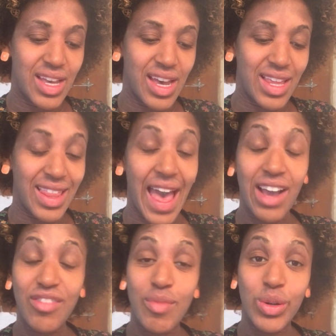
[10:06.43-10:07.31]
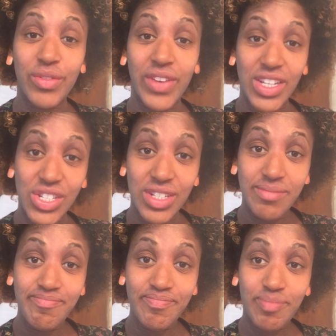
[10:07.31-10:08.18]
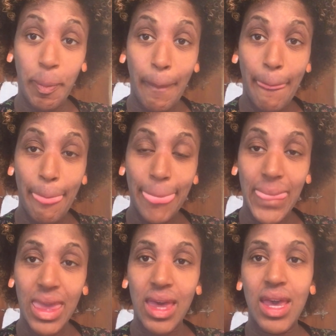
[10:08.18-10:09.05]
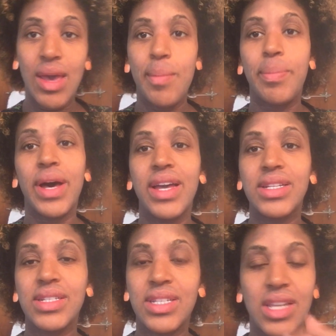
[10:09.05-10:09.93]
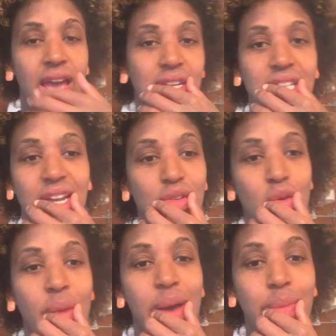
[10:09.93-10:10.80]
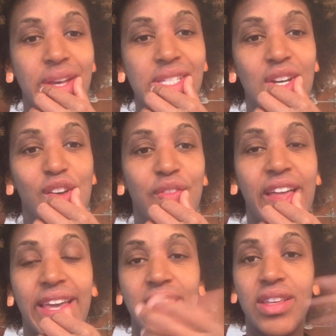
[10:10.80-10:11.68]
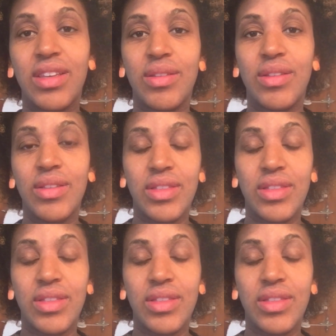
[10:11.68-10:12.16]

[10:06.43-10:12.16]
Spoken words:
lack of motivation. But today I just had to remind myself, like the